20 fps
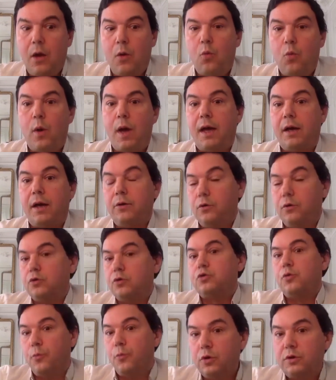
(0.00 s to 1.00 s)
where you know
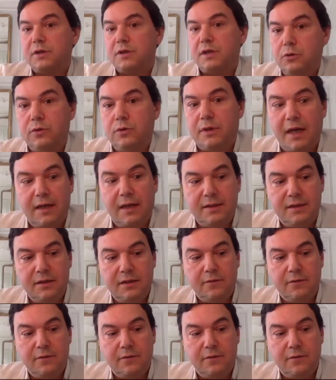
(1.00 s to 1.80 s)
the most educated